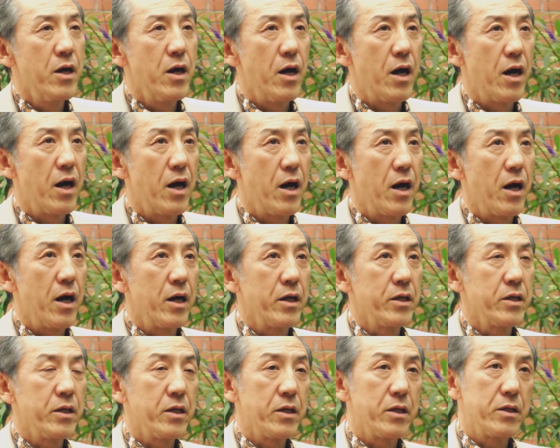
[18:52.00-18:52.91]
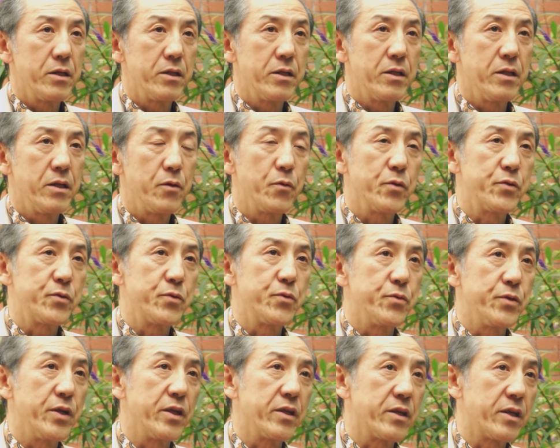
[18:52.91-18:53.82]
your
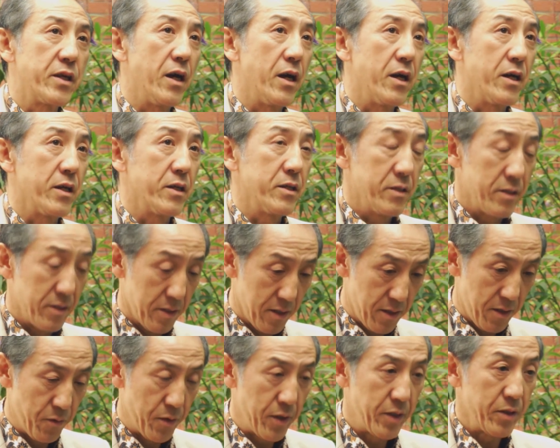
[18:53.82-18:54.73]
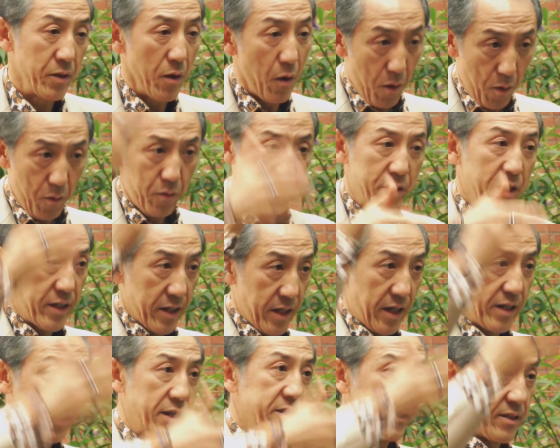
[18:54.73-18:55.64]
student can read all the
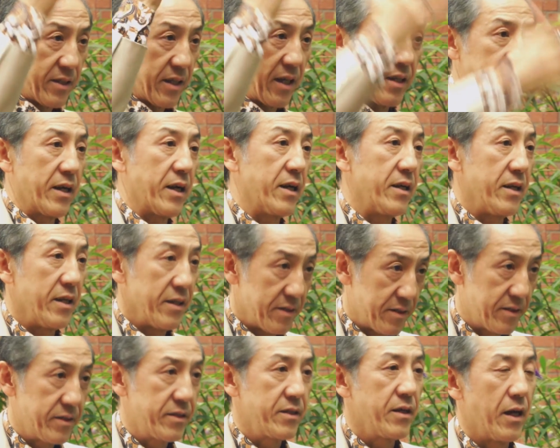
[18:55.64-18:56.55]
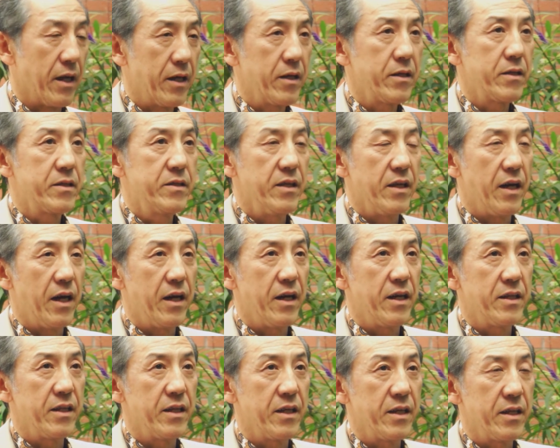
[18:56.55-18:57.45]
hiraganas and katakanas. Okay?
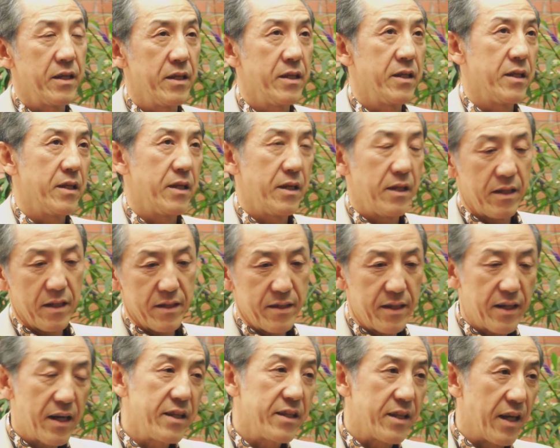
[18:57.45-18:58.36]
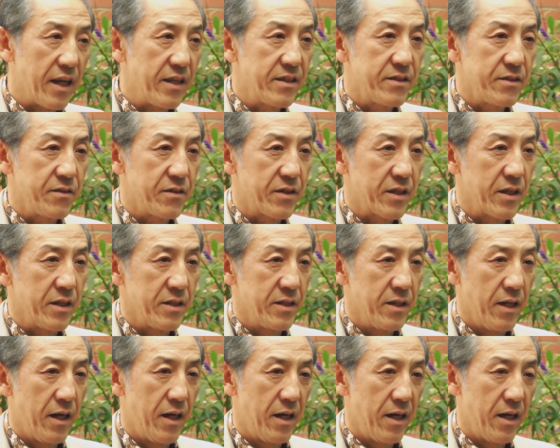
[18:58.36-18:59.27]
And in the second days,
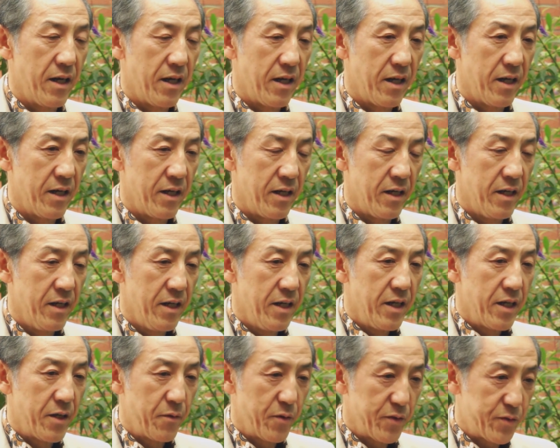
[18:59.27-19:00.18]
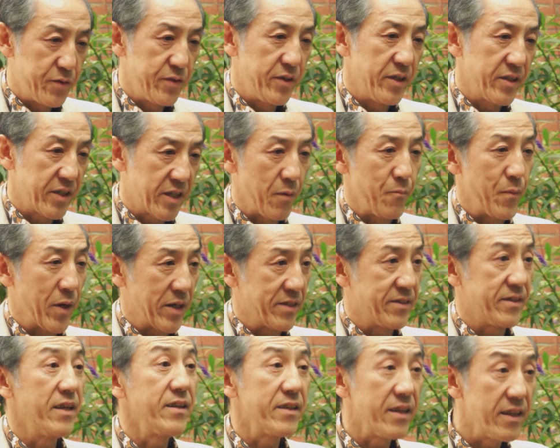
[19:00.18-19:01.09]
your student can make
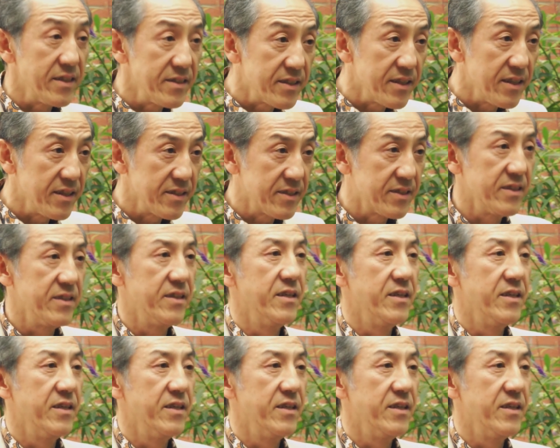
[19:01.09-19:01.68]
sentences.